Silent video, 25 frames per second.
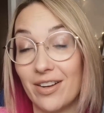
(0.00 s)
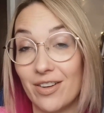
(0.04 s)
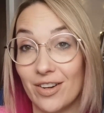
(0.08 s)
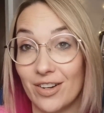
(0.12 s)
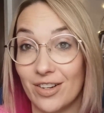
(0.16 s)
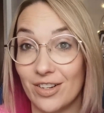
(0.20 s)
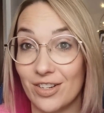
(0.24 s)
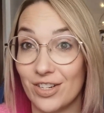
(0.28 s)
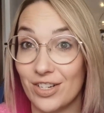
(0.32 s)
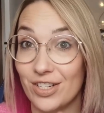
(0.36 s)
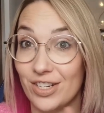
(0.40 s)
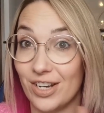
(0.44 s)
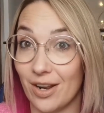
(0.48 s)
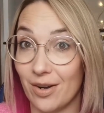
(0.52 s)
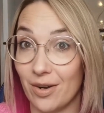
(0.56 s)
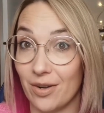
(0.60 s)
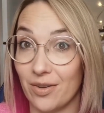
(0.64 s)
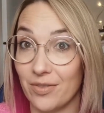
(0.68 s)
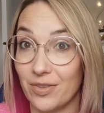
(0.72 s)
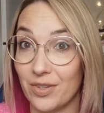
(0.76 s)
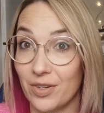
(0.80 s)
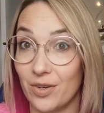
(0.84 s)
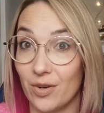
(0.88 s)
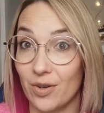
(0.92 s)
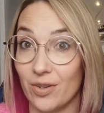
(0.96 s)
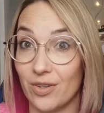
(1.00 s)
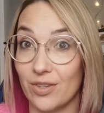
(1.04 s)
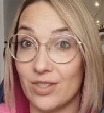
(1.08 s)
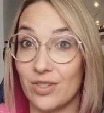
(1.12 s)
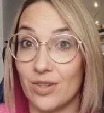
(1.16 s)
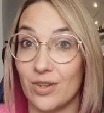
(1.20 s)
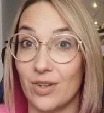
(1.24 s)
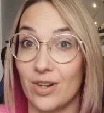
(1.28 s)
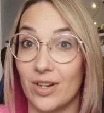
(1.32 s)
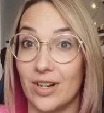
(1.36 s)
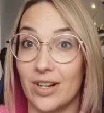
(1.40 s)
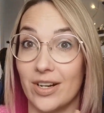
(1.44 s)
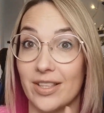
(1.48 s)
got Shadow of the Gods
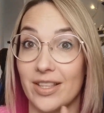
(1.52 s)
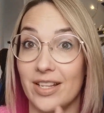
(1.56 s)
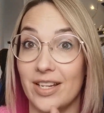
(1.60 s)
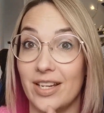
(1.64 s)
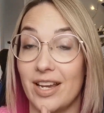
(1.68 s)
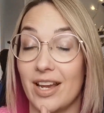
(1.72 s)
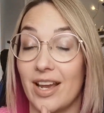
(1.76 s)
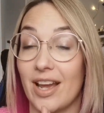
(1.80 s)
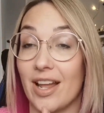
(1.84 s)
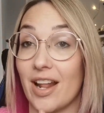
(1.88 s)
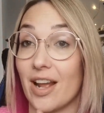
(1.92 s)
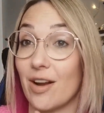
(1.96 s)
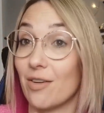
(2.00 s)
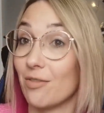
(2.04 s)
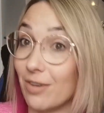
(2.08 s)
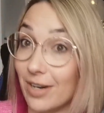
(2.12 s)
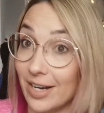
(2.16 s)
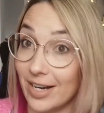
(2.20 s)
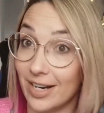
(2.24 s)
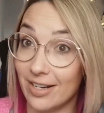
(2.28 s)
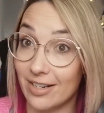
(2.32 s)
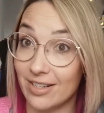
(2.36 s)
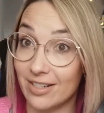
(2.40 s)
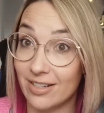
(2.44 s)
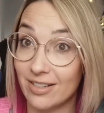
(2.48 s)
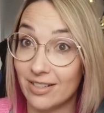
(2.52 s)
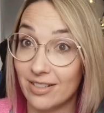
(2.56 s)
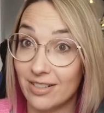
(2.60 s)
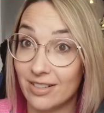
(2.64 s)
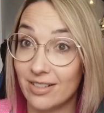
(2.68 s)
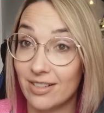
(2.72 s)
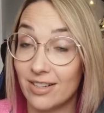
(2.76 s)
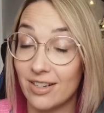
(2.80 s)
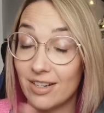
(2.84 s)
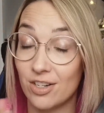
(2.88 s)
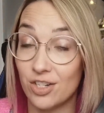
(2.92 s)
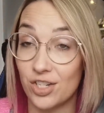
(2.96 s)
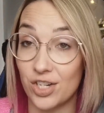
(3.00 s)
earlier in the year, and I read
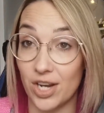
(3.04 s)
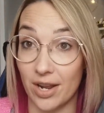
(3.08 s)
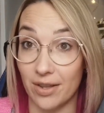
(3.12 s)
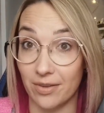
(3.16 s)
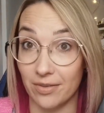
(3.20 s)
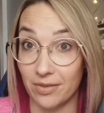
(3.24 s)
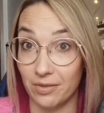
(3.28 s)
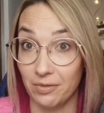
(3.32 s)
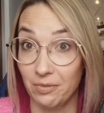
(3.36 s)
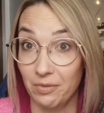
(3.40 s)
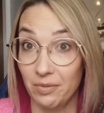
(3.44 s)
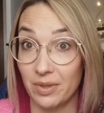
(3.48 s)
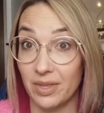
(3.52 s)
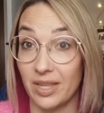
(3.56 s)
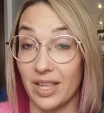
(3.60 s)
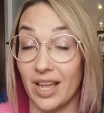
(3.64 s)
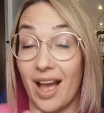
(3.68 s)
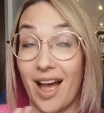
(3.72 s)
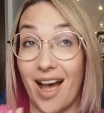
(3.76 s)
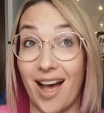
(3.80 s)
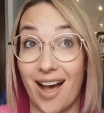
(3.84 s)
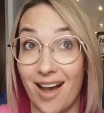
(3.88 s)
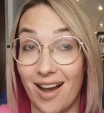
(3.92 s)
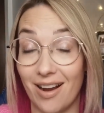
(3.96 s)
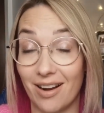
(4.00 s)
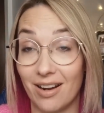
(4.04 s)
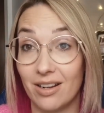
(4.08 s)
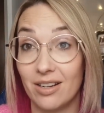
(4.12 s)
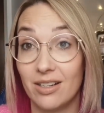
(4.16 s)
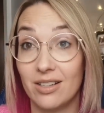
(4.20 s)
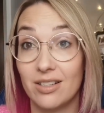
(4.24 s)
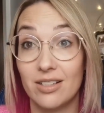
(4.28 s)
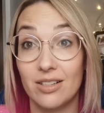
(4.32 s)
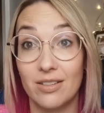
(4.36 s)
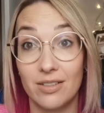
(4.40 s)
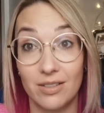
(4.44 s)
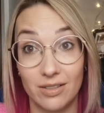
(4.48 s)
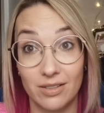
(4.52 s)
the arc
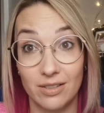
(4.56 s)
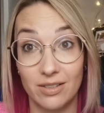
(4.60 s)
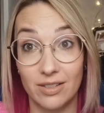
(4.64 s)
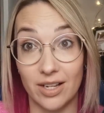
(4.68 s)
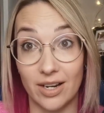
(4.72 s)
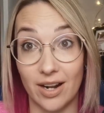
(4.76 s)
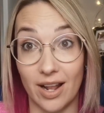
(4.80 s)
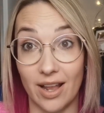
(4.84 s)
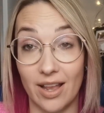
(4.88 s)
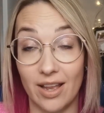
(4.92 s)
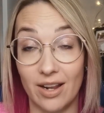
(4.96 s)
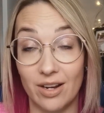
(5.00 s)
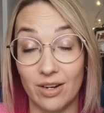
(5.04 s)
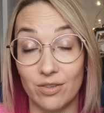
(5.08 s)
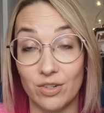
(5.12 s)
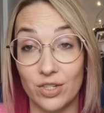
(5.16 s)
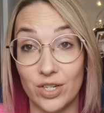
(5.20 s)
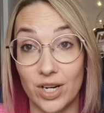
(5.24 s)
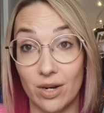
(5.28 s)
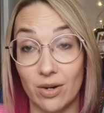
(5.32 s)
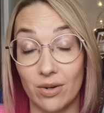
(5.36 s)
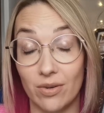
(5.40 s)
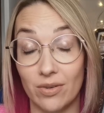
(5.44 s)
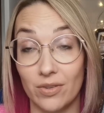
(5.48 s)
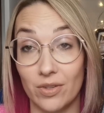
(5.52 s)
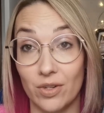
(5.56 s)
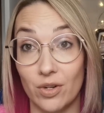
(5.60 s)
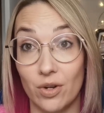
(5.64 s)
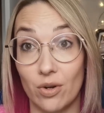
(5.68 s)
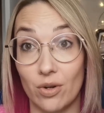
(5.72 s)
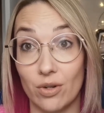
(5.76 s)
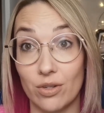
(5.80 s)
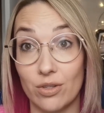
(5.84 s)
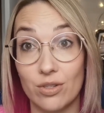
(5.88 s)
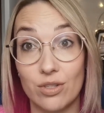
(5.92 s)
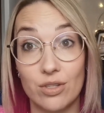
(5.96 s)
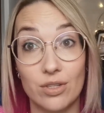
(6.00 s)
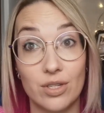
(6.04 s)
that I had of Shadow of the
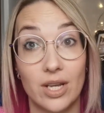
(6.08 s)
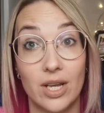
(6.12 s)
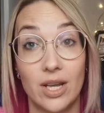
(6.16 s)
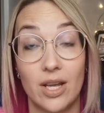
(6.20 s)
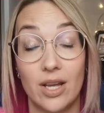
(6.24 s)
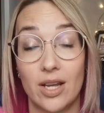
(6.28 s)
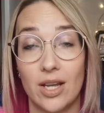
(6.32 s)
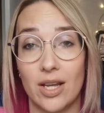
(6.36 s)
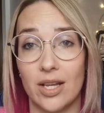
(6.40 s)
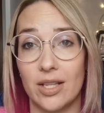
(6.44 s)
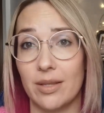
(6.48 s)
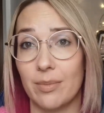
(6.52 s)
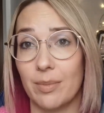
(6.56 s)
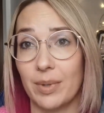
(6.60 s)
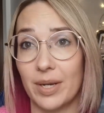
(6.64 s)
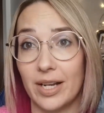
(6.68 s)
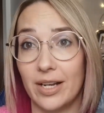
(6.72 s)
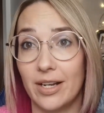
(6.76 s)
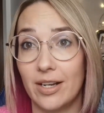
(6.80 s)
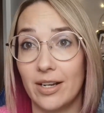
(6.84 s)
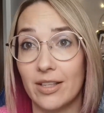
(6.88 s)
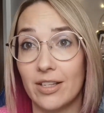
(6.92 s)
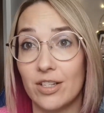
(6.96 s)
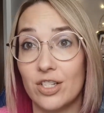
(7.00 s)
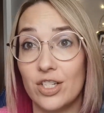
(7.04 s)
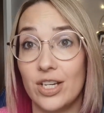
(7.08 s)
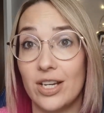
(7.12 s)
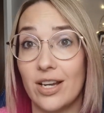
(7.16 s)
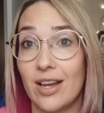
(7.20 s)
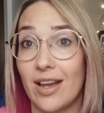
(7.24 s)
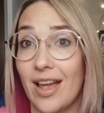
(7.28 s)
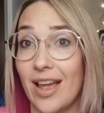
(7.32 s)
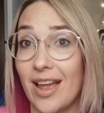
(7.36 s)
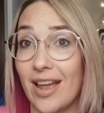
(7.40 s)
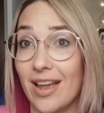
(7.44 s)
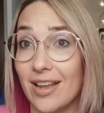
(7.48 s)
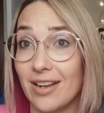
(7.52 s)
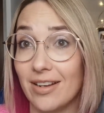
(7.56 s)
Gods at the beginning of this year,
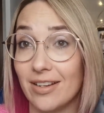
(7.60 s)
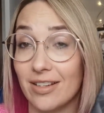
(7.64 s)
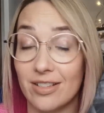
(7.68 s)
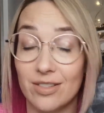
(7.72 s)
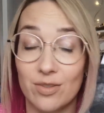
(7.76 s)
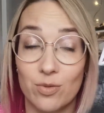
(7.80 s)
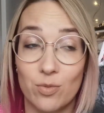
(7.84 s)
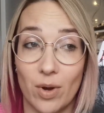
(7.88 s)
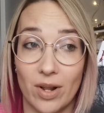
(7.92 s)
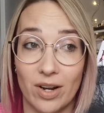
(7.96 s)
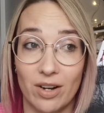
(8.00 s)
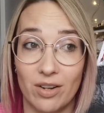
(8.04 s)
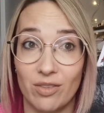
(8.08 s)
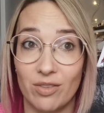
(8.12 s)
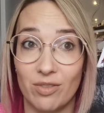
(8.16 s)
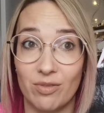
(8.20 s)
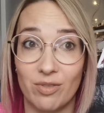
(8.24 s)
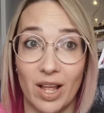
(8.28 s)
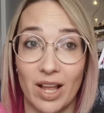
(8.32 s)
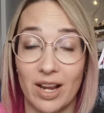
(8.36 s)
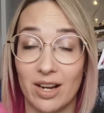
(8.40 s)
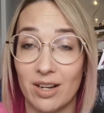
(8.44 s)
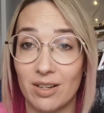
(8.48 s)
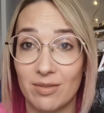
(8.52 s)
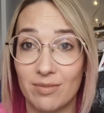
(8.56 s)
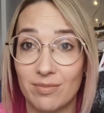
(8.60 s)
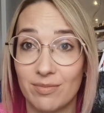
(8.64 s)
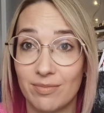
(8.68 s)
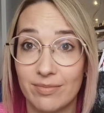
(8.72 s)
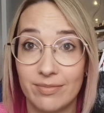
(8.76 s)
and it's one of like